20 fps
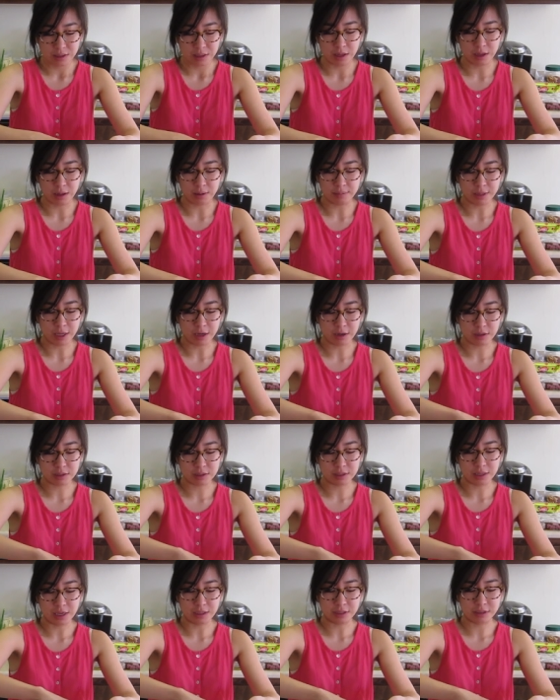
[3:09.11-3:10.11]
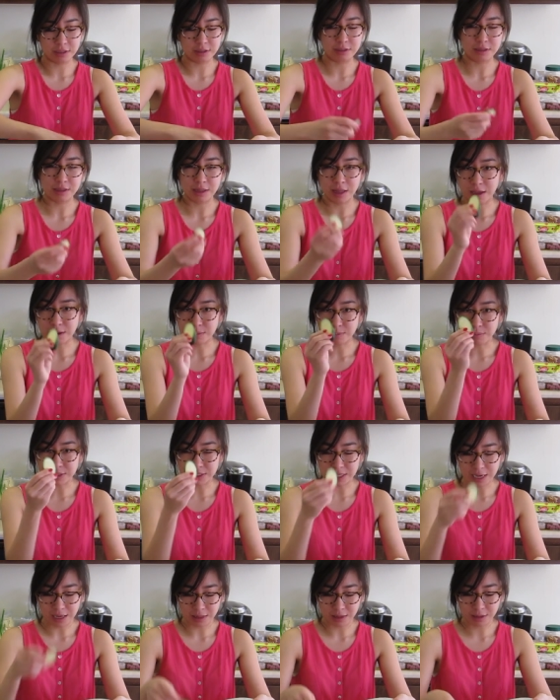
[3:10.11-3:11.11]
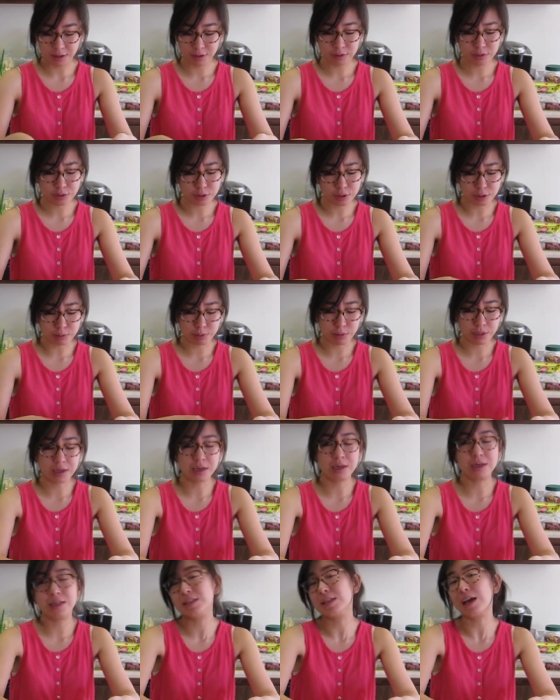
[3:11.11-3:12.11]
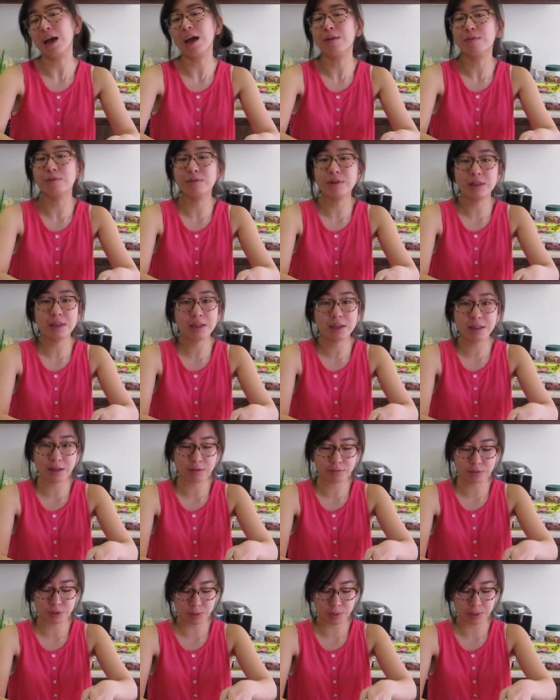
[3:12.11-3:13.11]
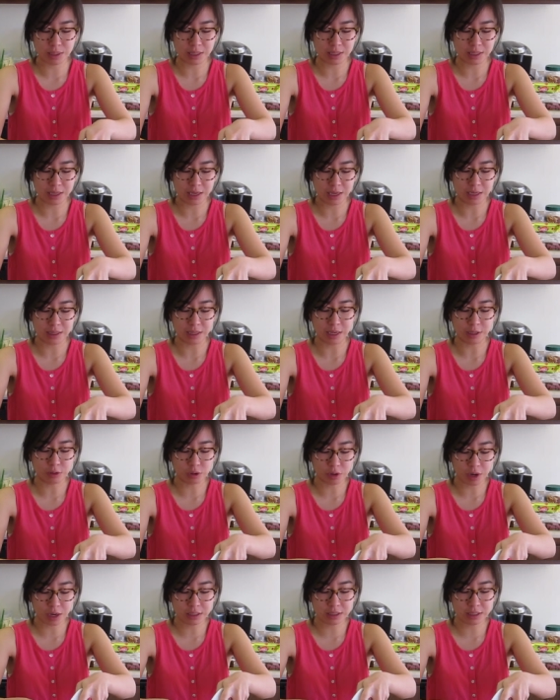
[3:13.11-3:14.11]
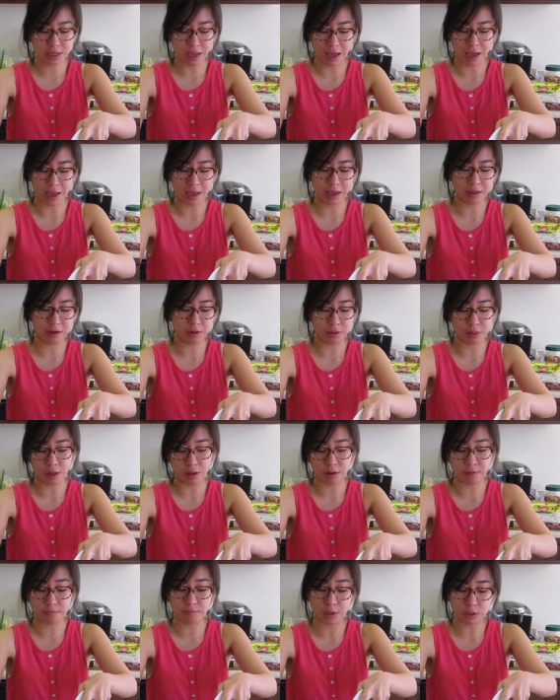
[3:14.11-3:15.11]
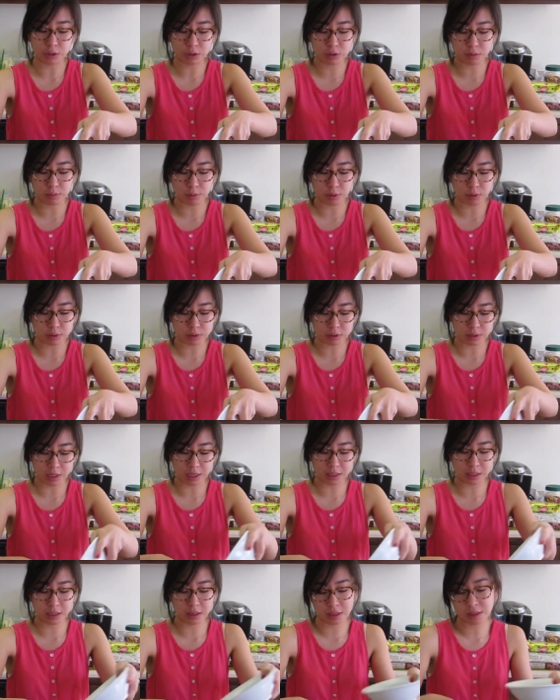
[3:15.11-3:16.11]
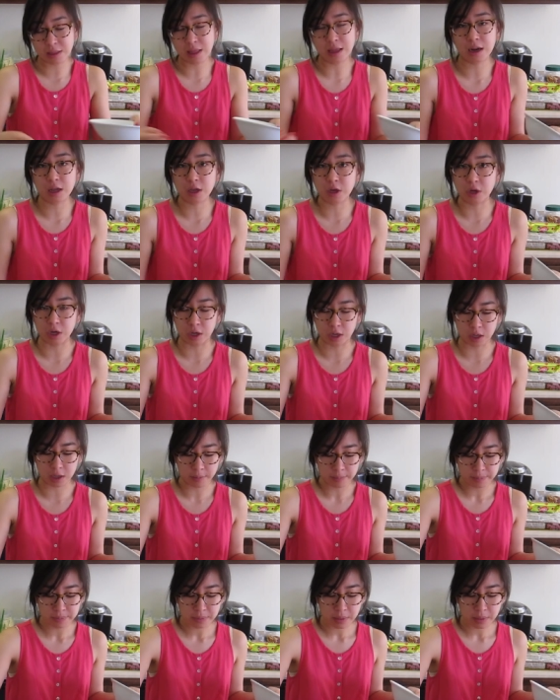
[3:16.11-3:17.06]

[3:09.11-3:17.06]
That are sliced into like medallions, just because I really love zucchini, and I try to add a lot of vegetables to anything that I cook